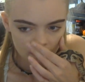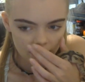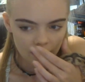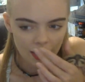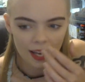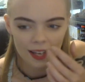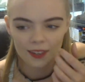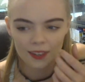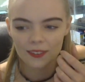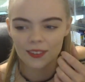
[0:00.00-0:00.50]

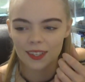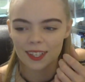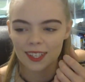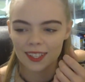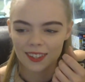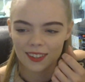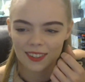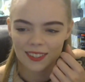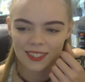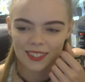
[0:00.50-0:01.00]
I don't want
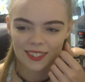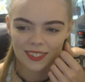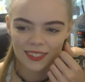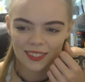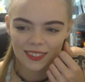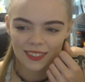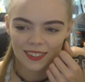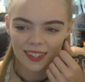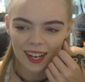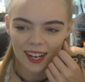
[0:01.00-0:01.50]
to go
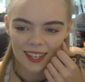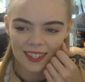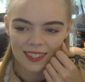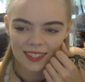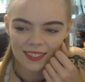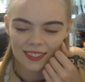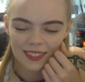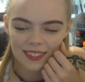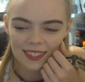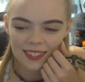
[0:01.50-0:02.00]
to high
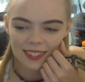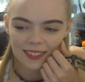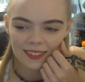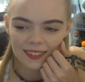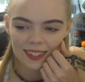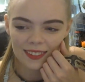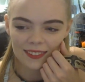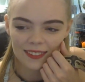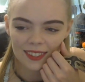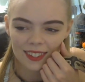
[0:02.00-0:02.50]
school in
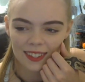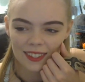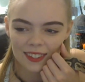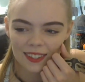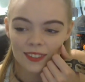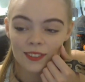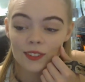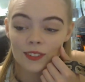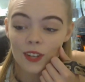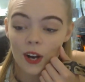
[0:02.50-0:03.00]
September.
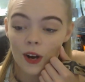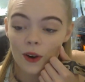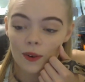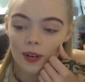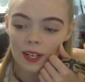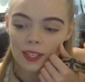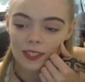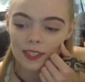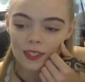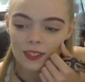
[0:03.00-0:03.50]
You don't
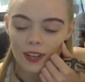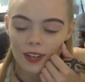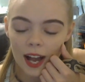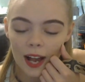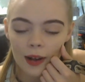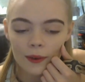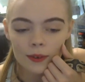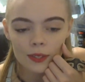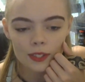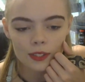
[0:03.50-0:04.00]
want to?
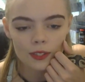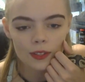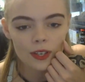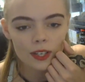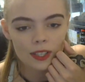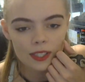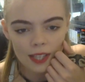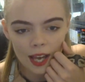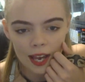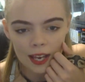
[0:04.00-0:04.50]
I was so
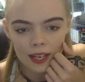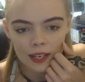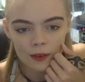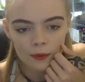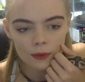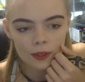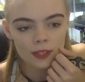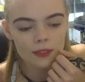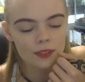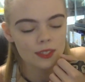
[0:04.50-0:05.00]

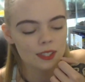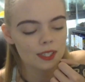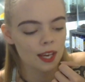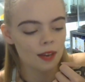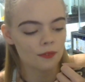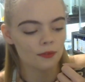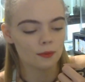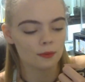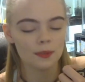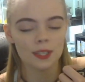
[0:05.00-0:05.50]
excited when it was
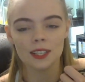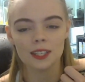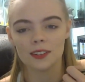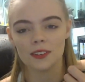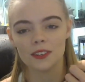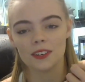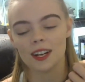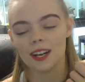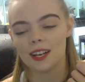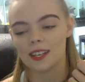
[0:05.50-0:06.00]
time for me to
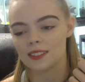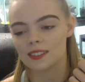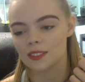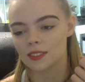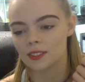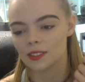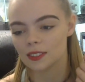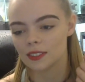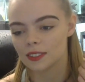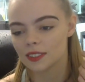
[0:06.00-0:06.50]
go to high
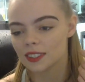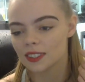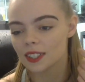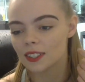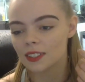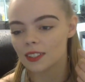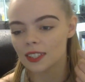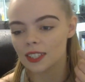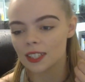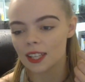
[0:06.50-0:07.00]
school.
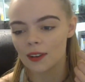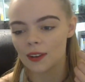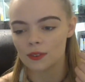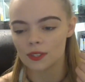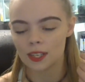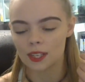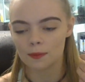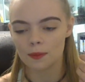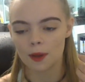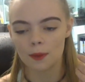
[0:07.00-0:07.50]
Literally, that
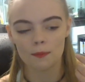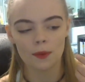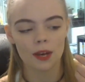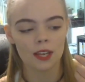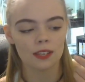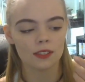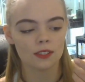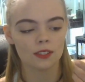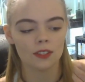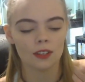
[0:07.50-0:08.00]
was like my
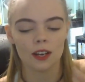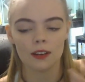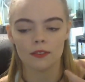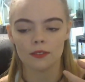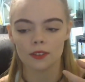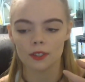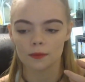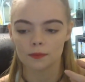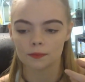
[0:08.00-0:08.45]
best year ever.